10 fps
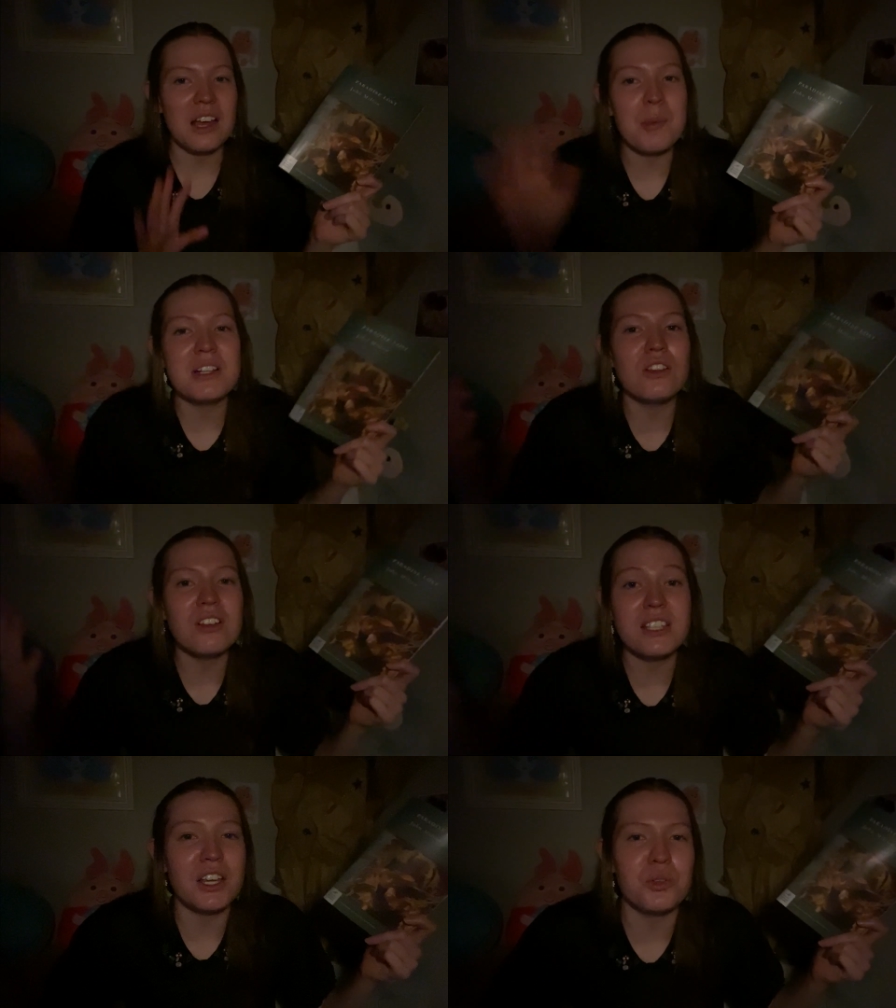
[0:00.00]
mean, as long
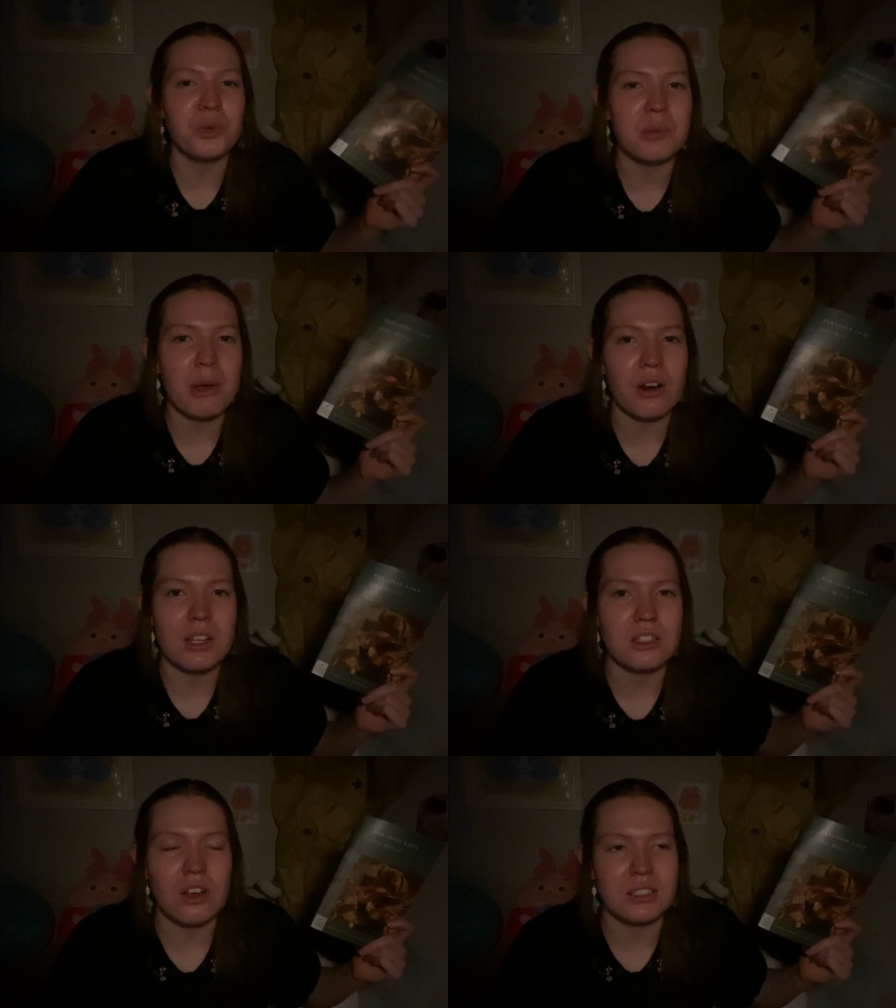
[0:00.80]
as I can read
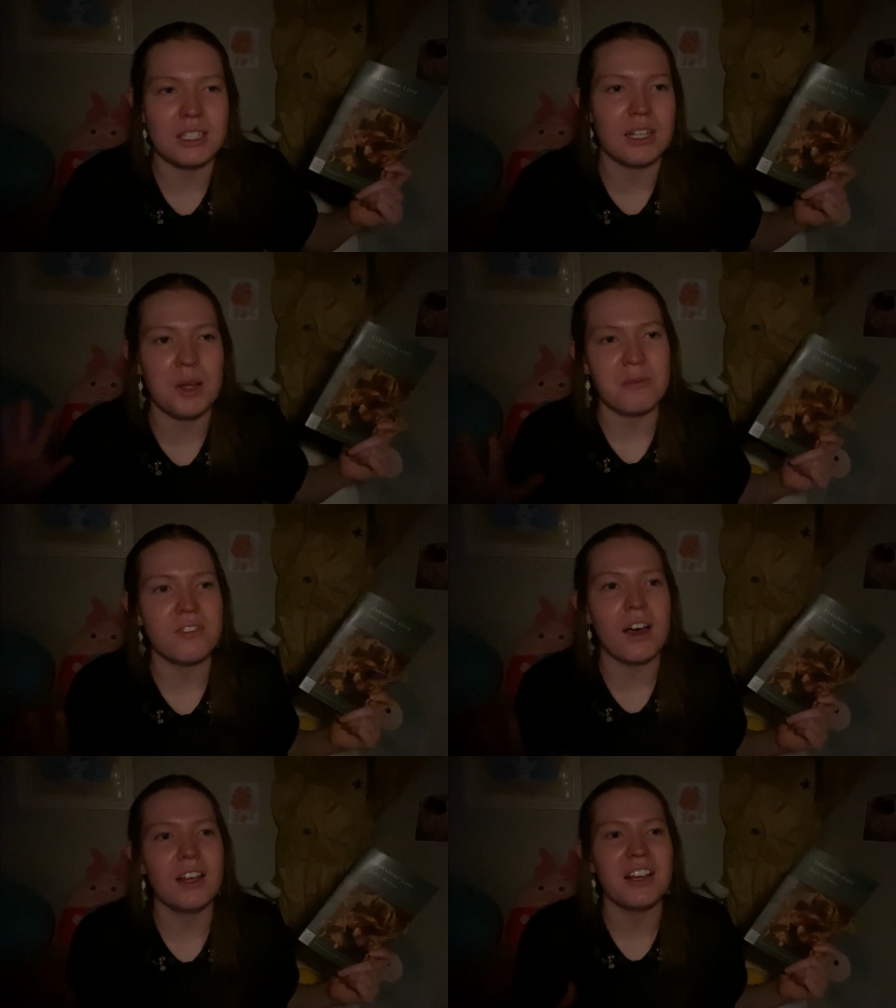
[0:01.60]
Paradise Lost again, I'm fine.